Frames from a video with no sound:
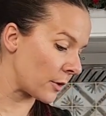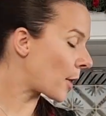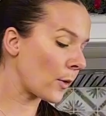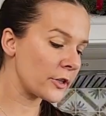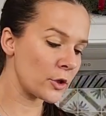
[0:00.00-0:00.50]

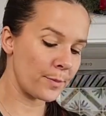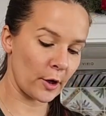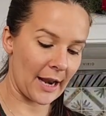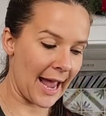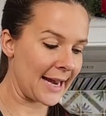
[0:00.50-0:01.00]
I'm going to
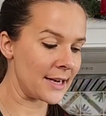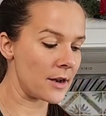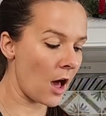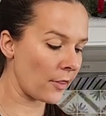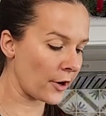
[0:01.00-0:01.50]
put
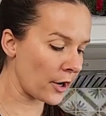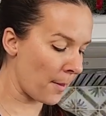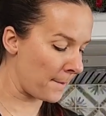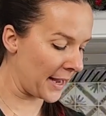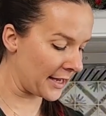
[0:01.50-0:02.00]

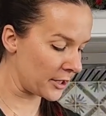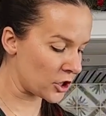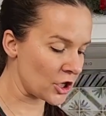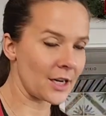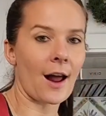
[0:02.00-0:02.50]
another baking
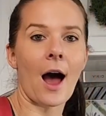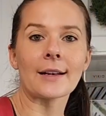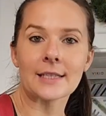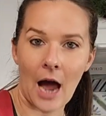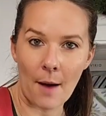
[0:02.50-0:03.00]
sheet
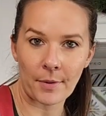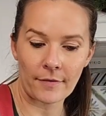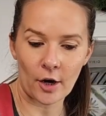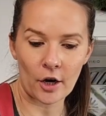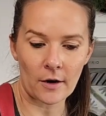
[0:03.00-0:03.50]
on top
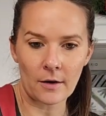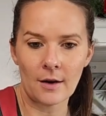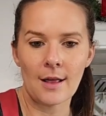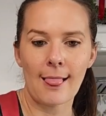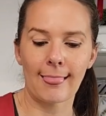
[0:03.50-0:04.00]
of her.
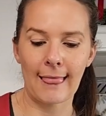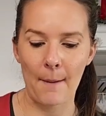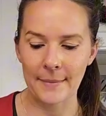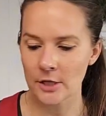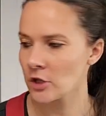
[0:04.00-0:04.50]

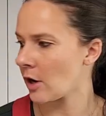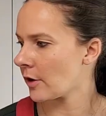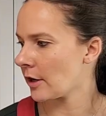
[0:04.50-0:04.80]
Let me show